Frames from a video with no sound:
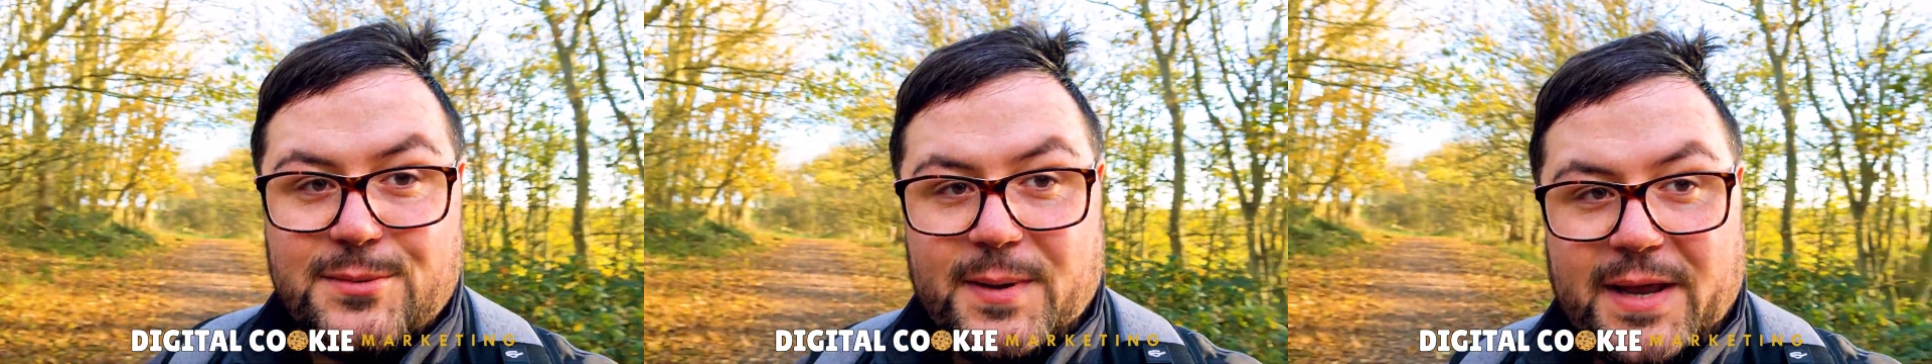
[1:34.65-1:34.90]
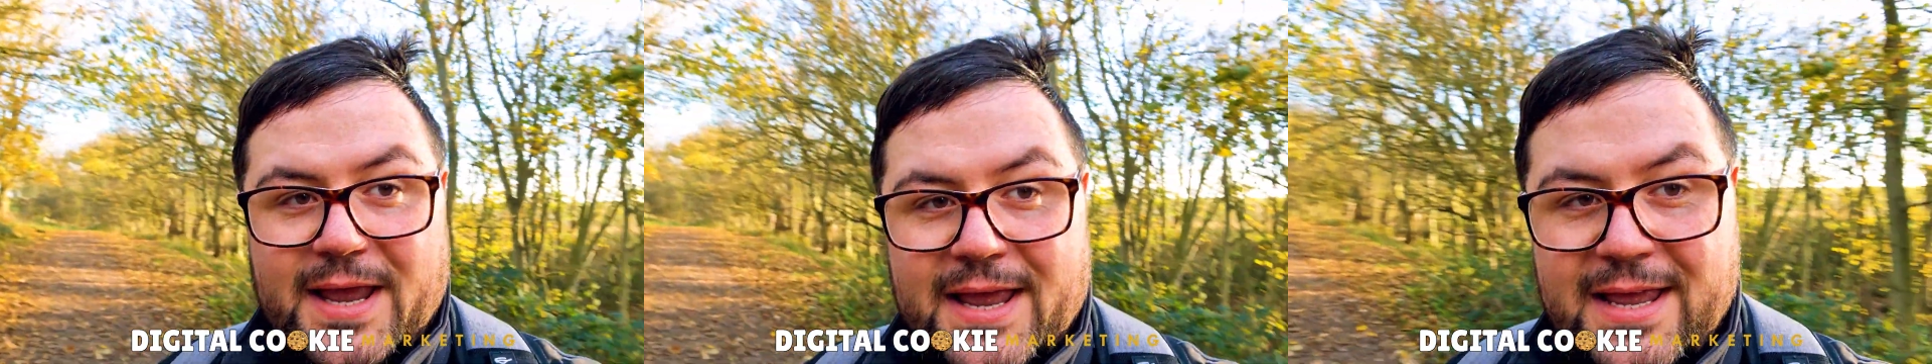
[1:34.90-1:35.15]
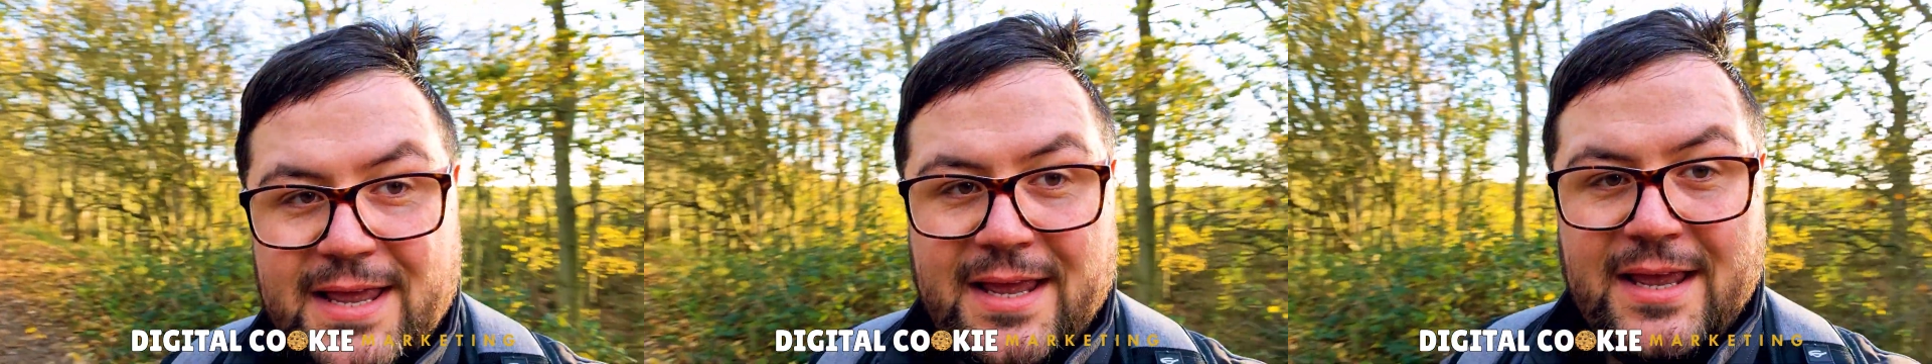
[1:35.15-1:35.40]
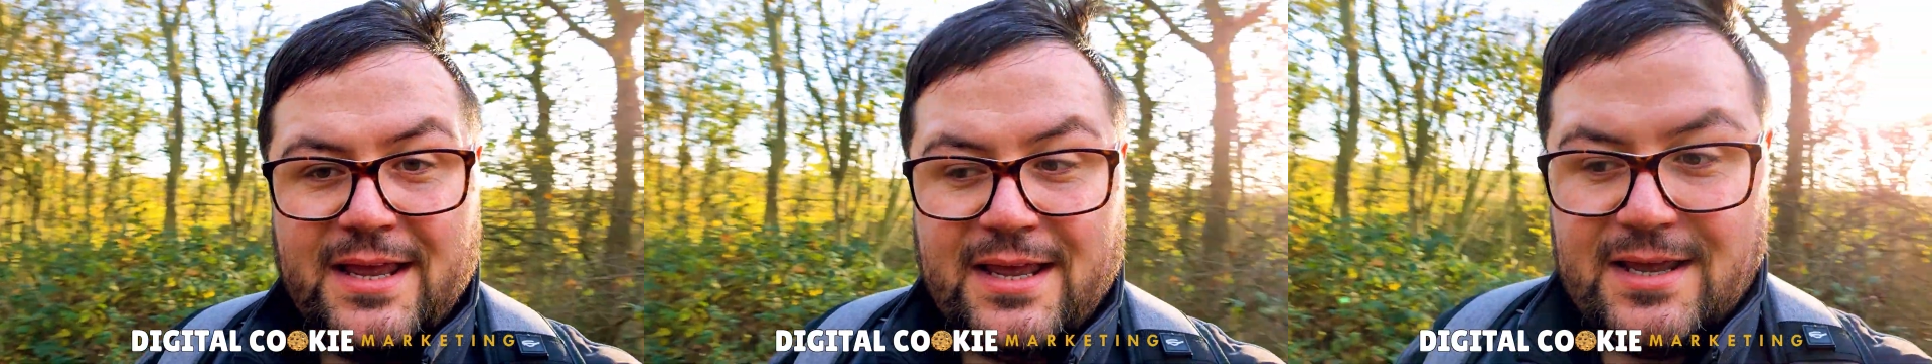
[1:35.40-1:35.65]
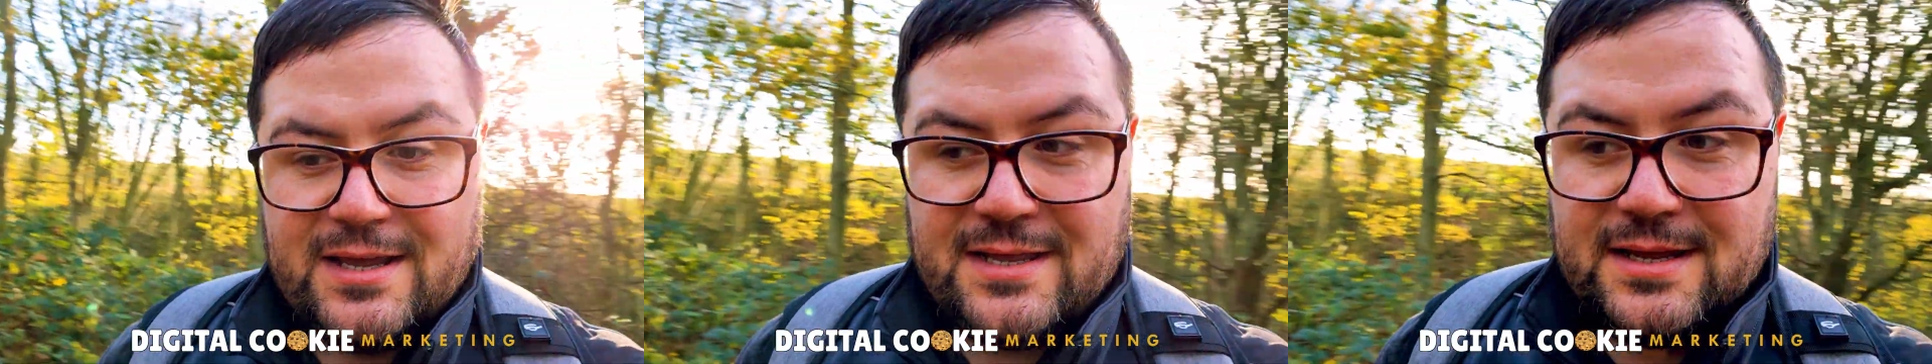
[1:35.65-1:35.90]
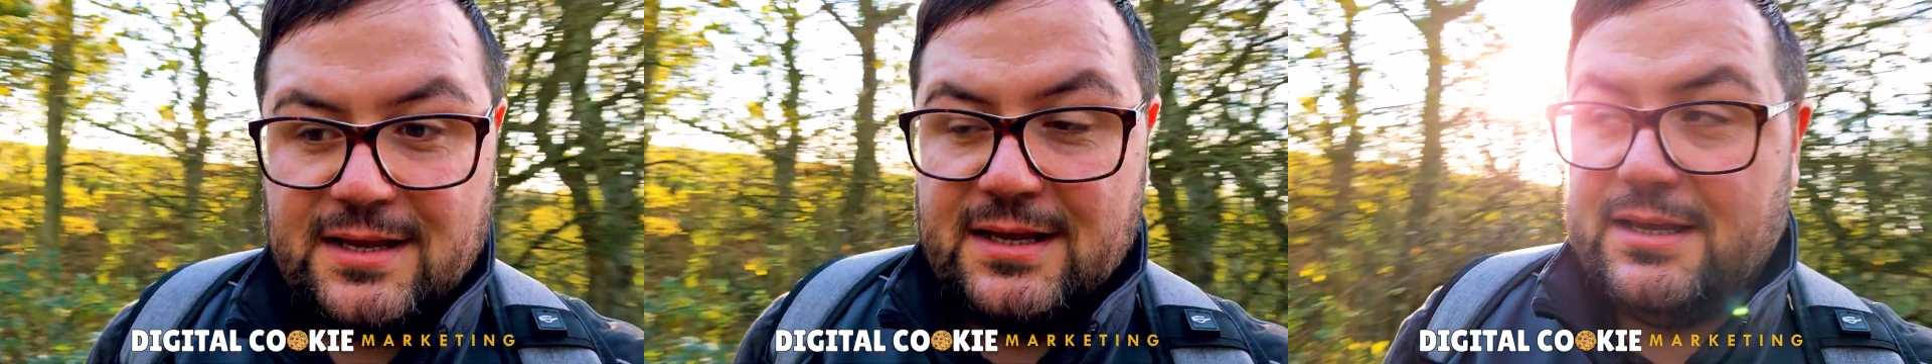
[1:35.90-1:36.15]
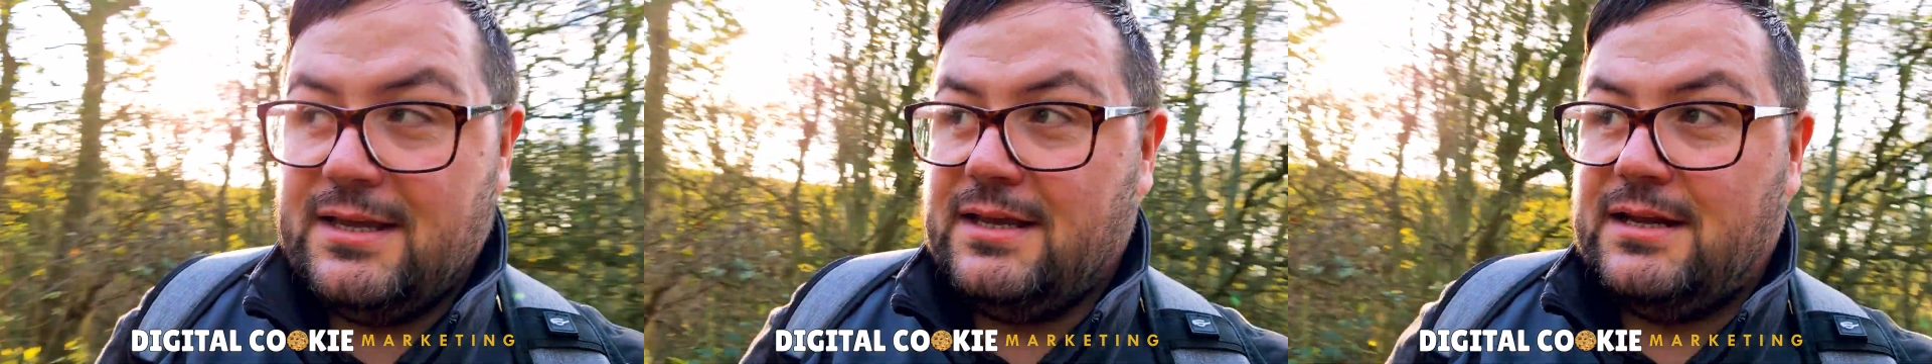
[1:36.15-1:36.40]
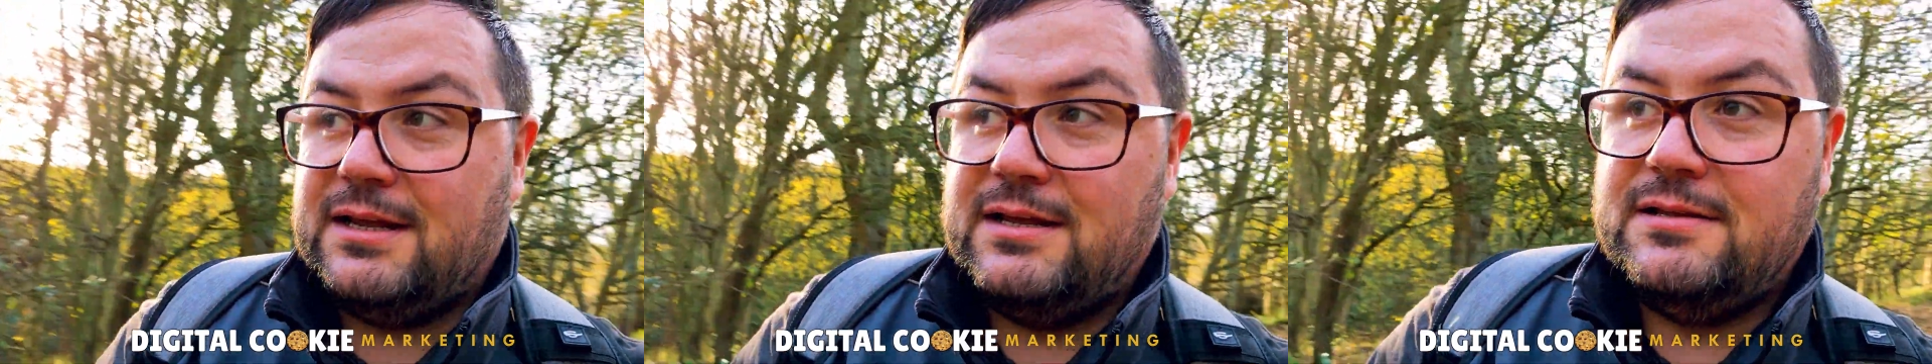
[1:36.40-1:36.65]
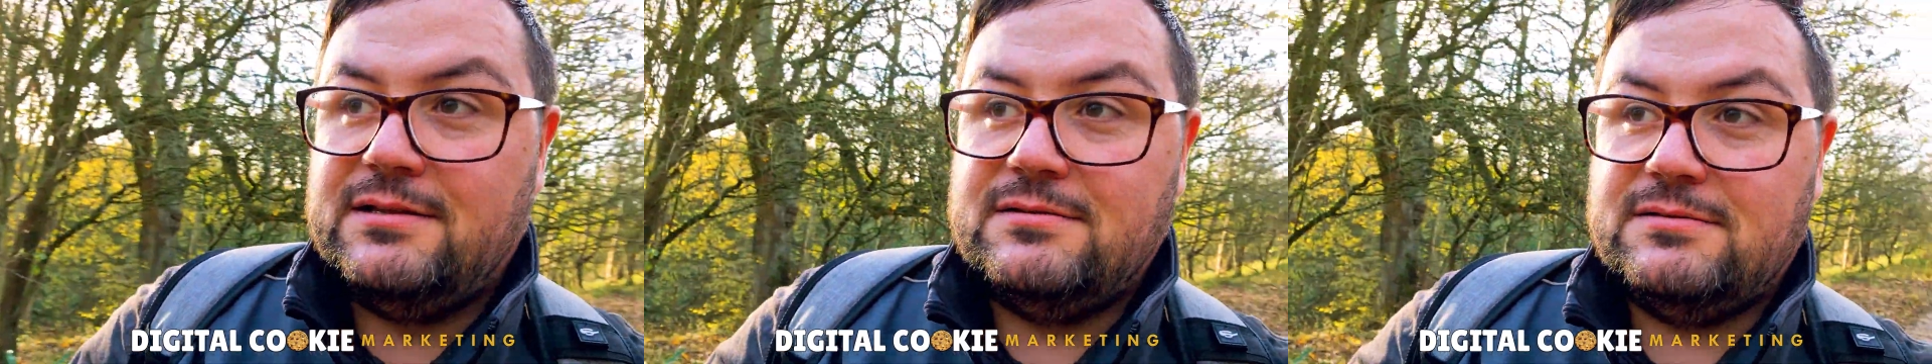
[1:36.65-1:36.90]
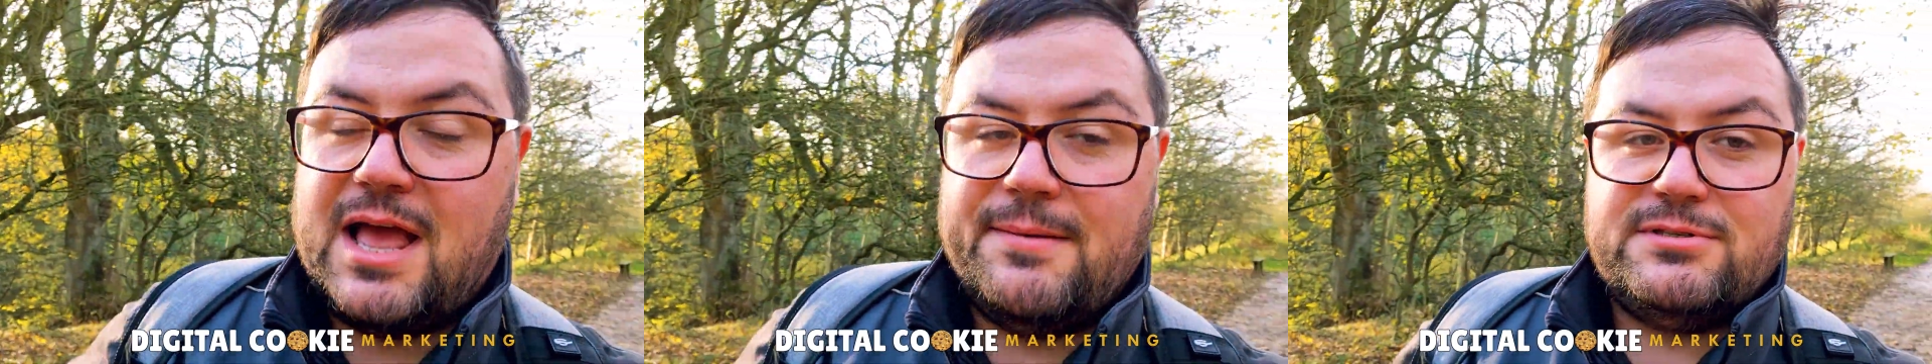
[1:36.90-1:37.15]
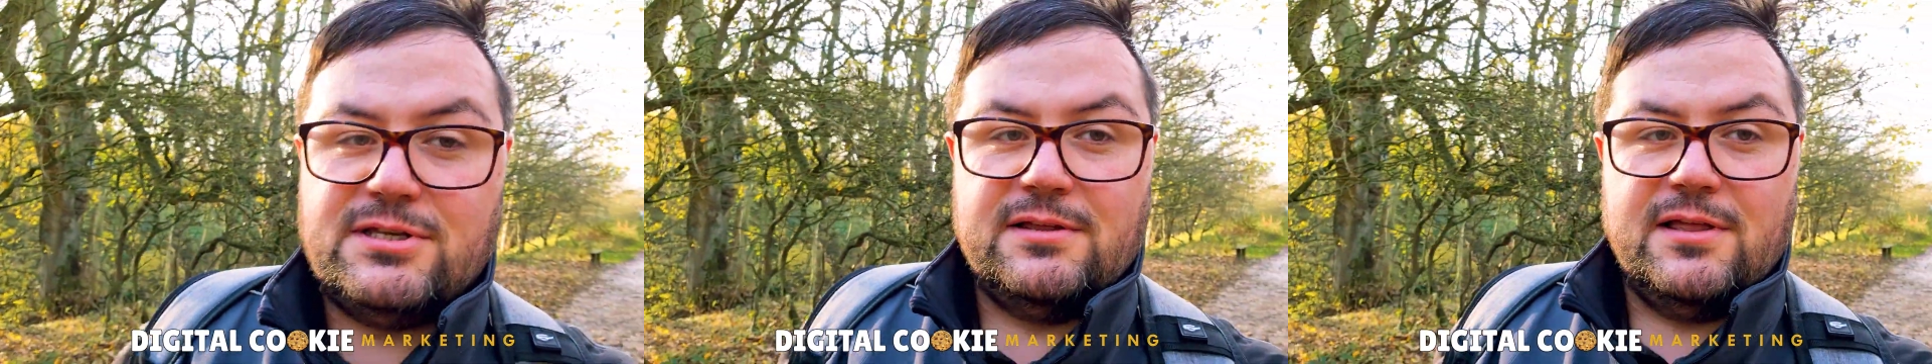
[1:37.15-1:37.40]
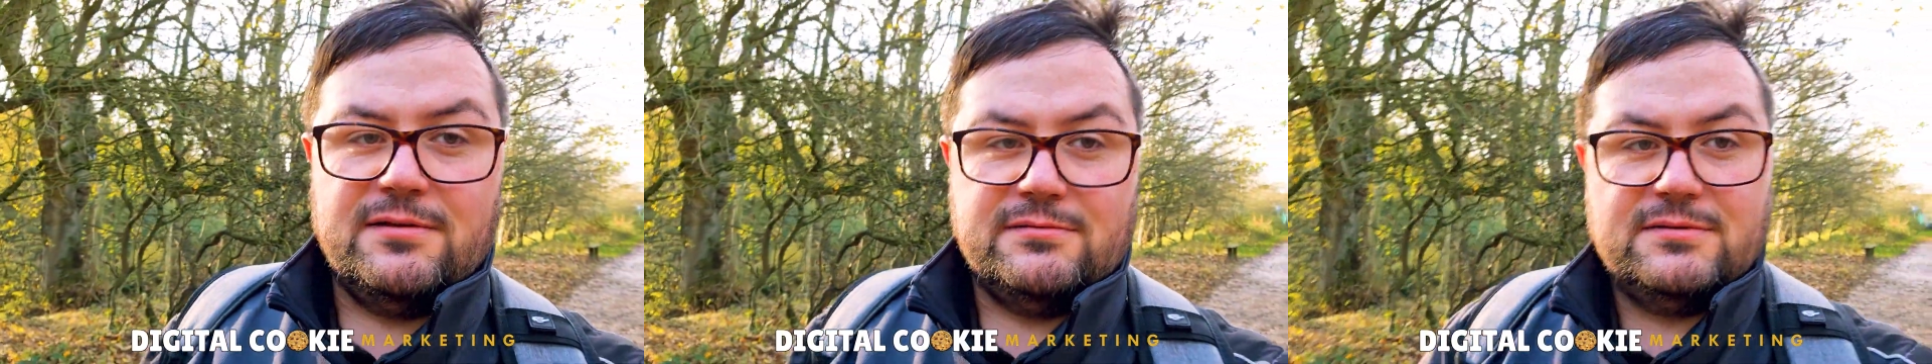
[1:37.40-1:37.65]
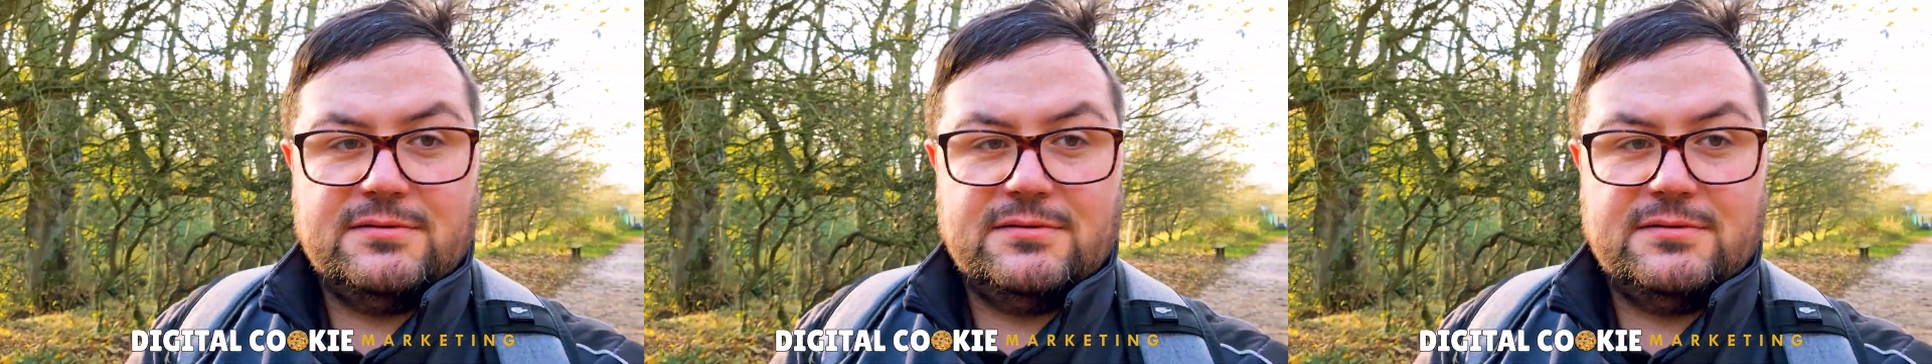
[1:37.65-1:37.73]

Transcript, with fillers: to be, you know, absolute